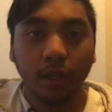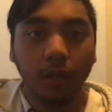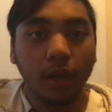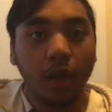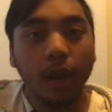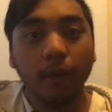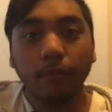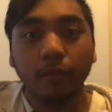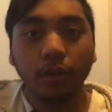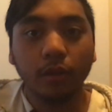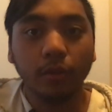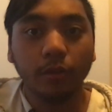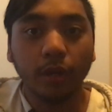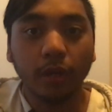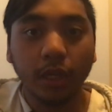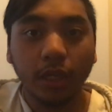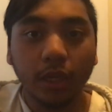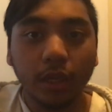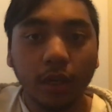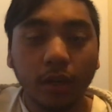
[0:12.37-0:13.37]
I have no
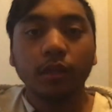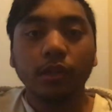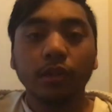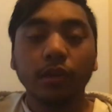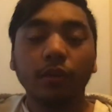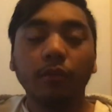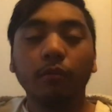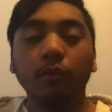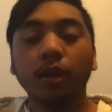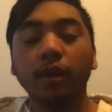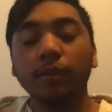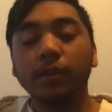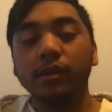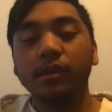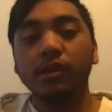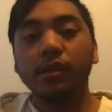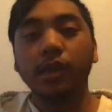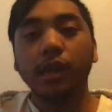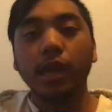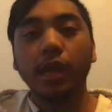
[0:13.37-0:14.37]
idea. So what am I
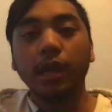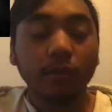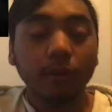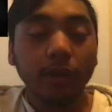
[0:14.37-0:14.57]
saying?